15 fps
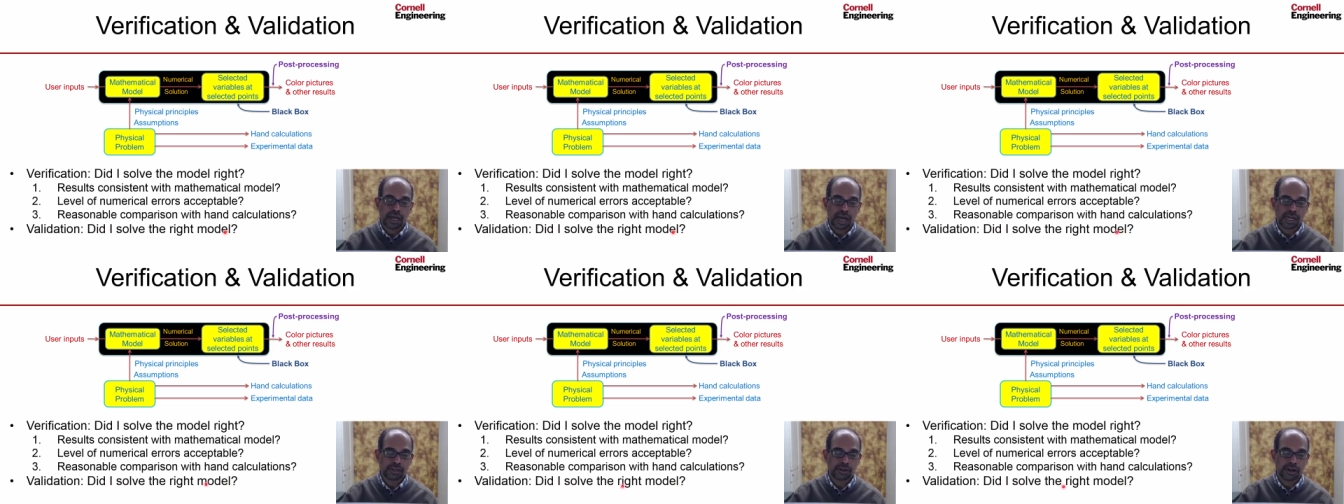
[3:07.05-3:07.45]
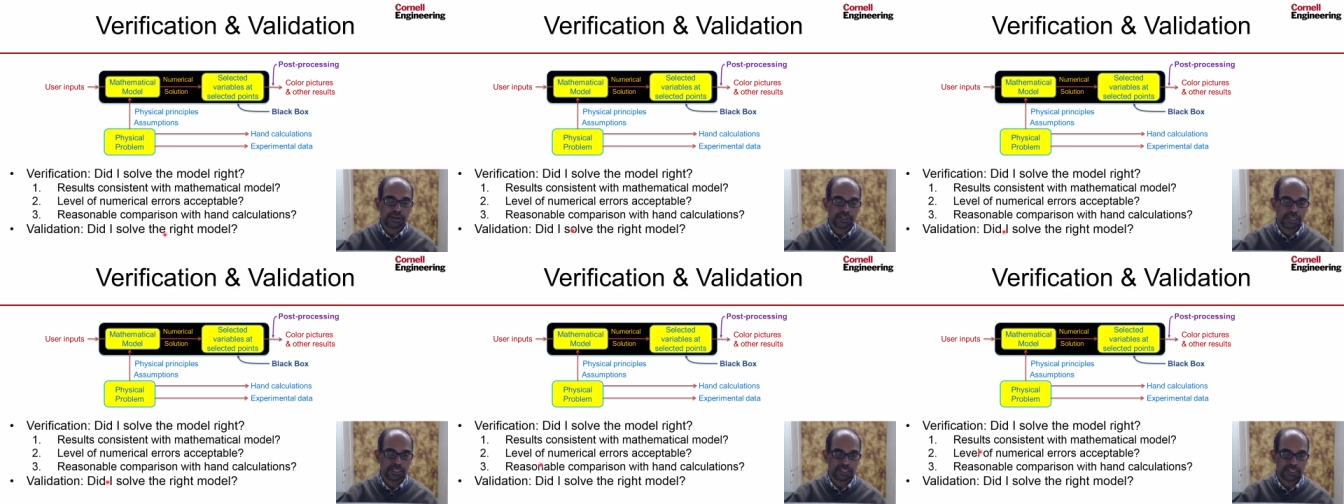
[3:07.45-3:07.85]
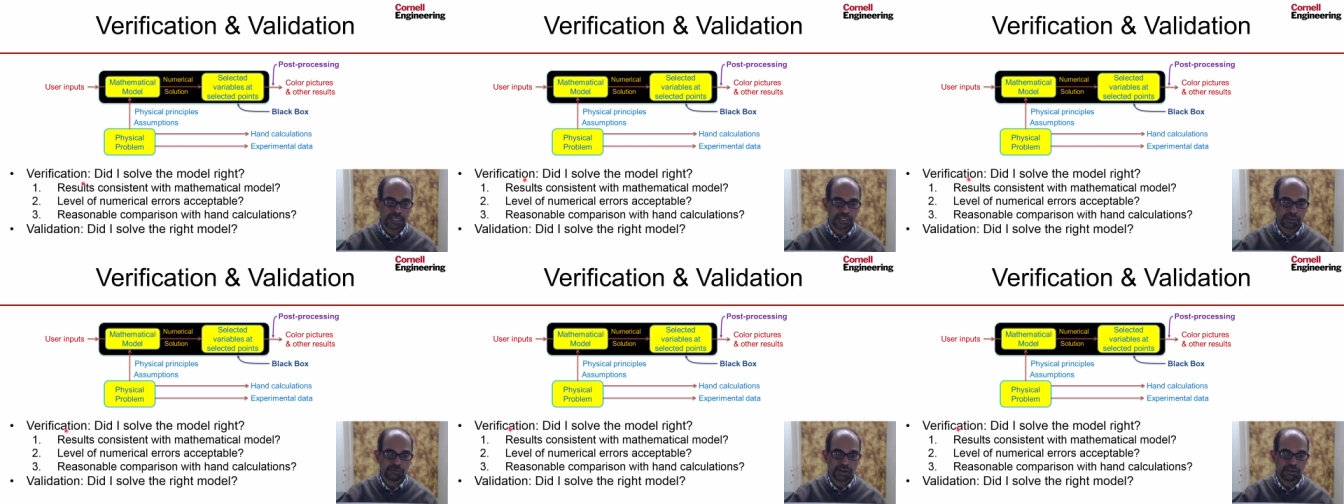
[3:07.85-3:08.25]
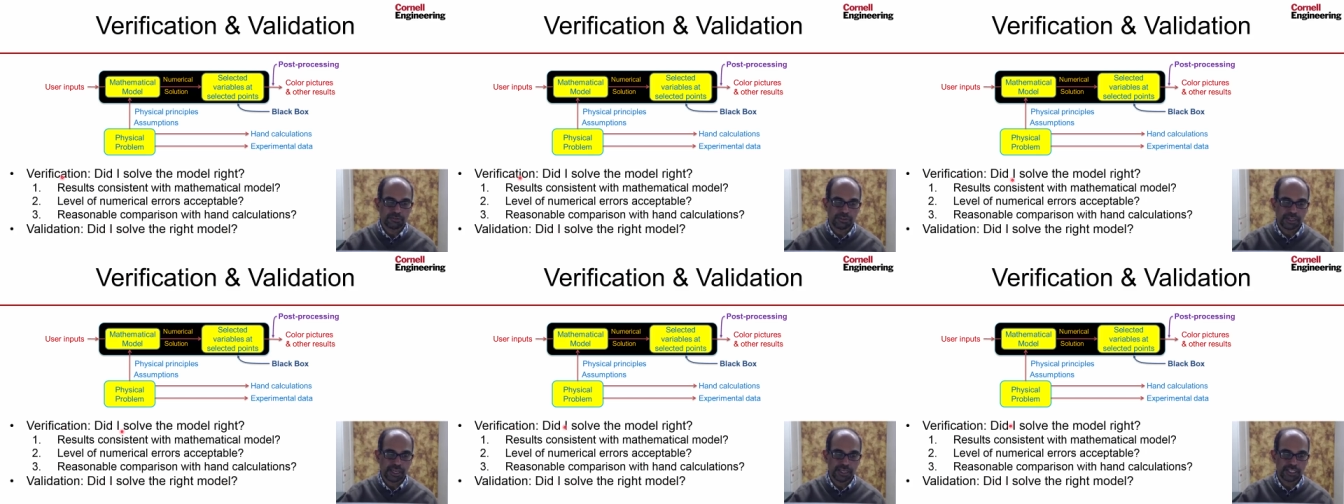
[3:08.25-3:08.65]
And contrast that to
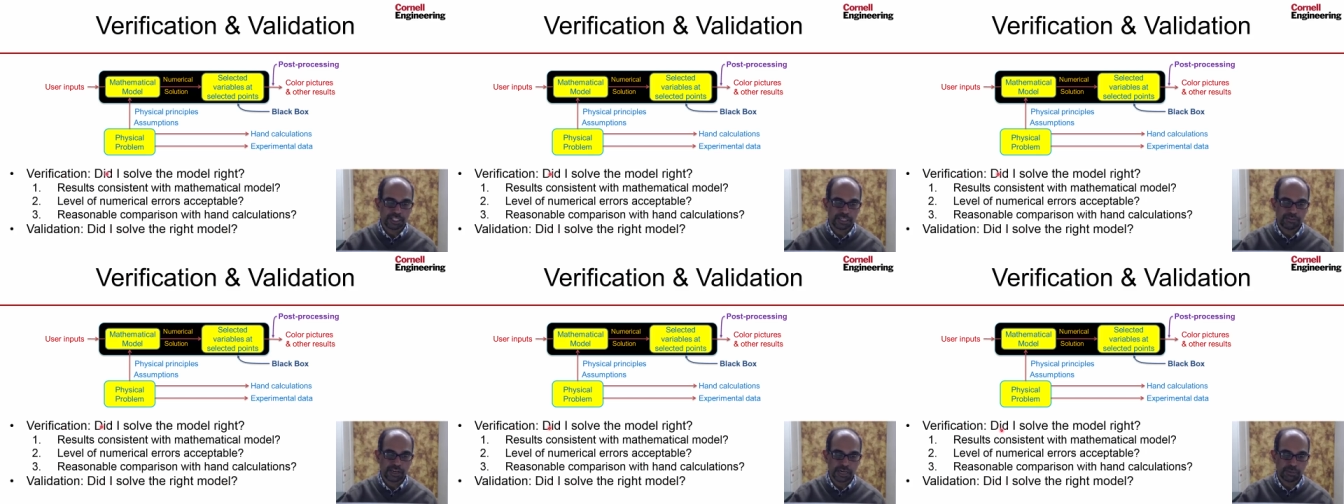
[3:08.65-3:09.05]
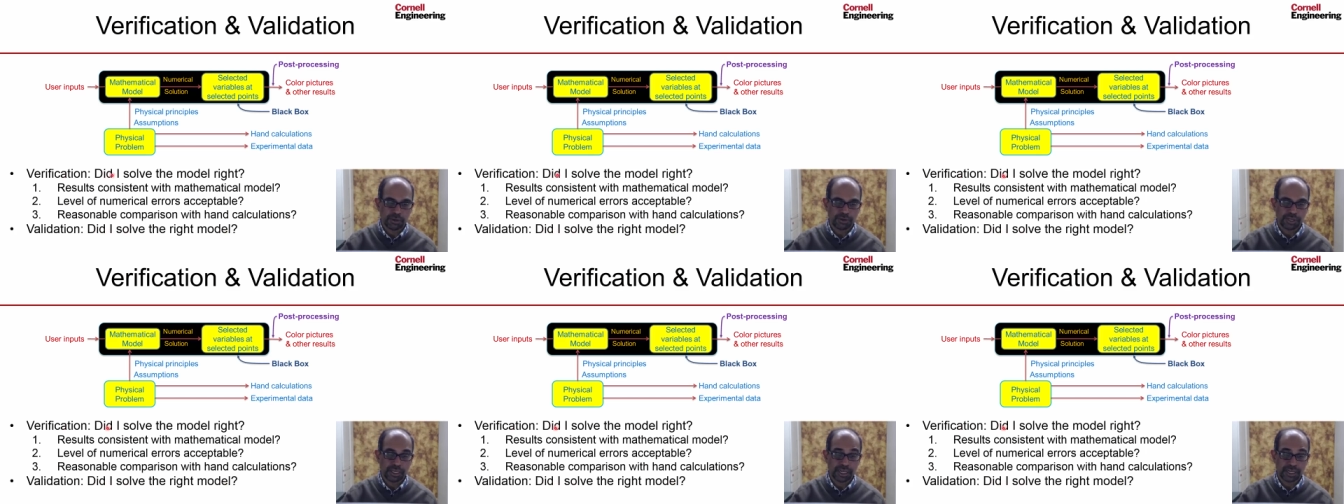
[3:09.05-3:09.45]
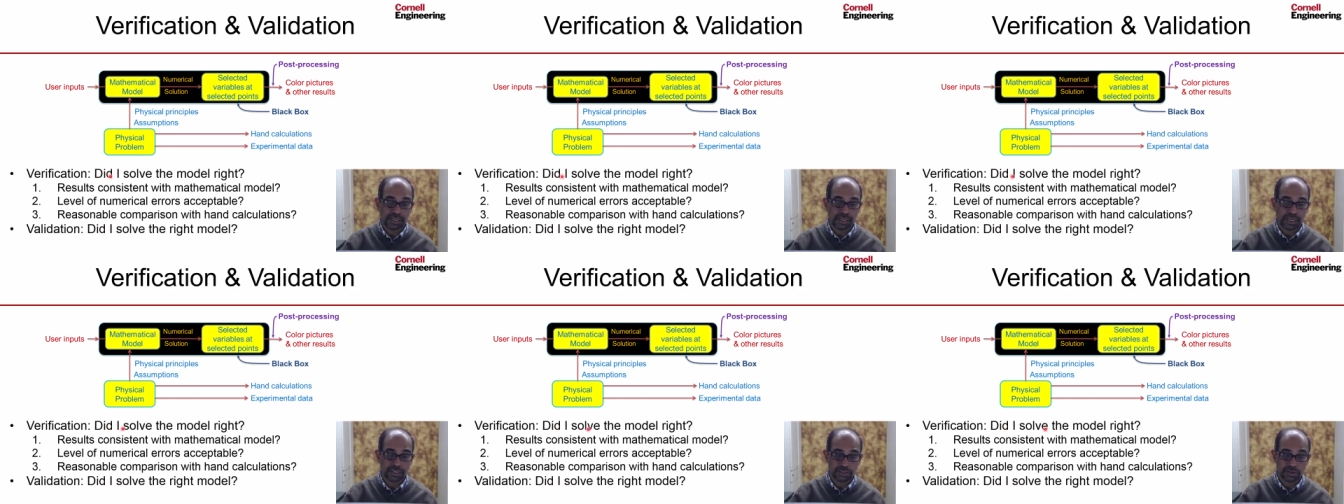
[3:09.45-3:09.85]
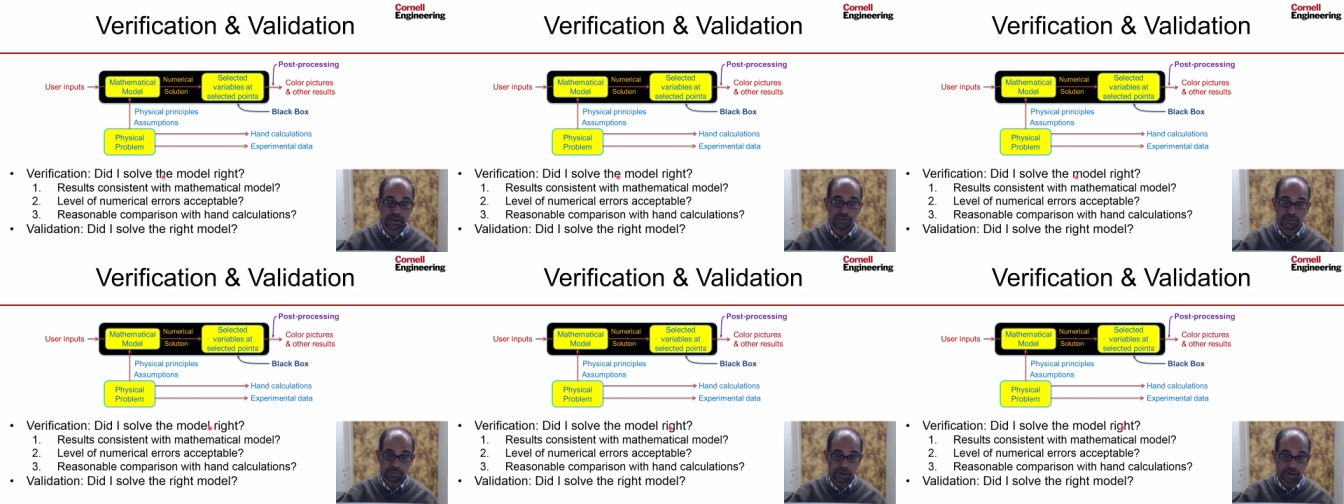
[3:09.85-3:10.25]
verification, where I'm looking at, did I
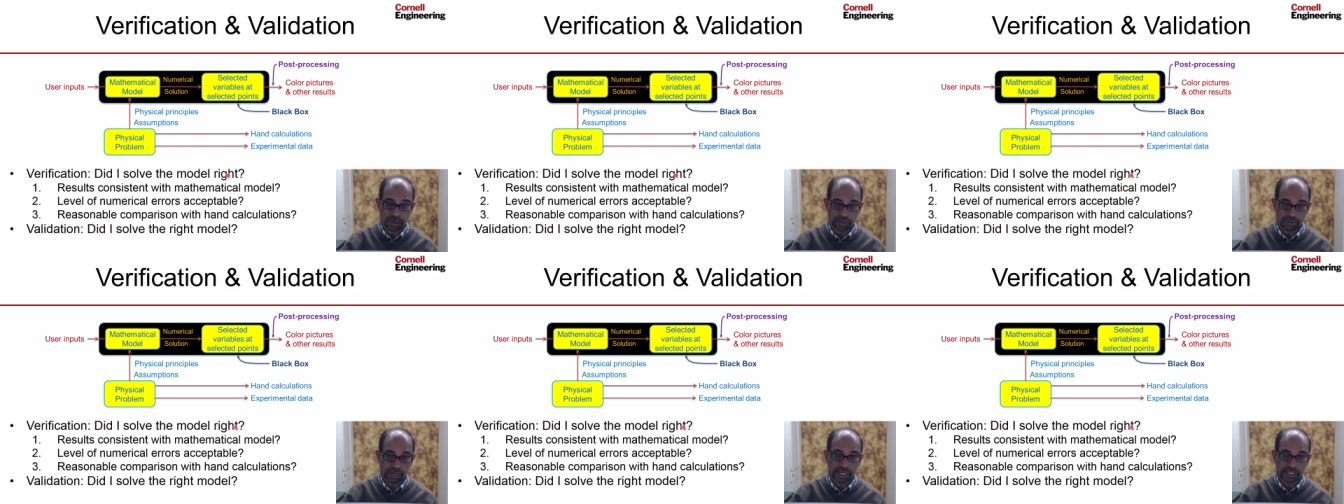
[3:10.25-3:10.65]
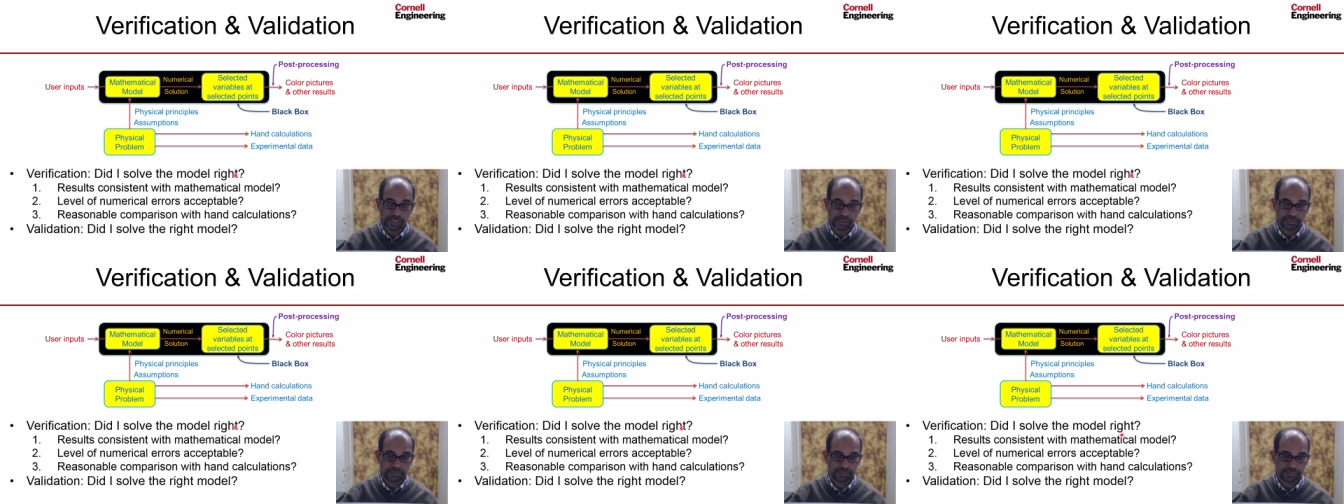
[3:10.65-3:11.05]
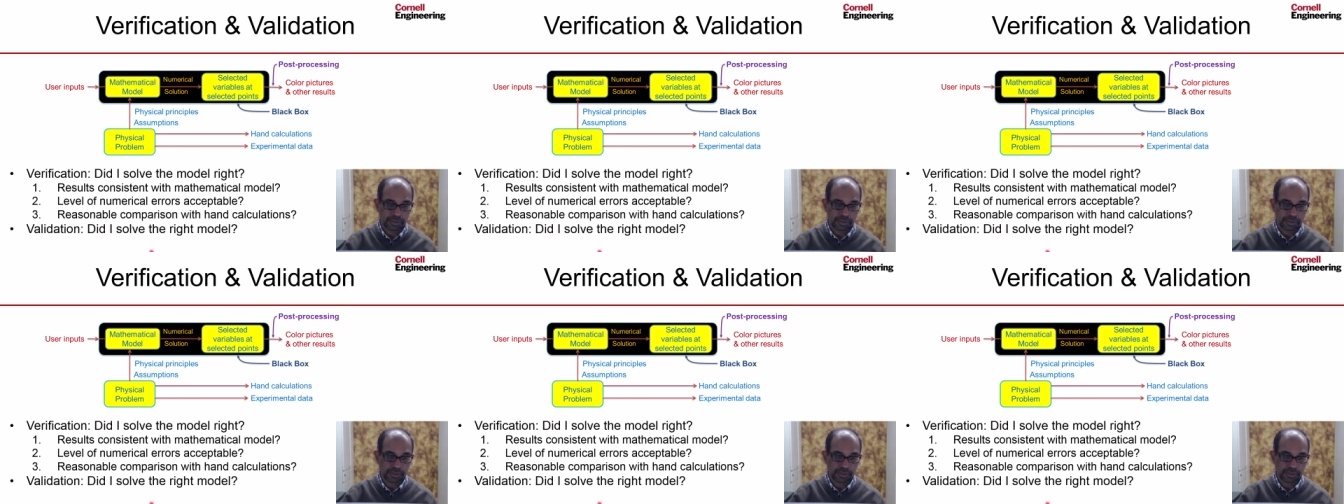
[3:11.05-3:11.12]
solve the model right?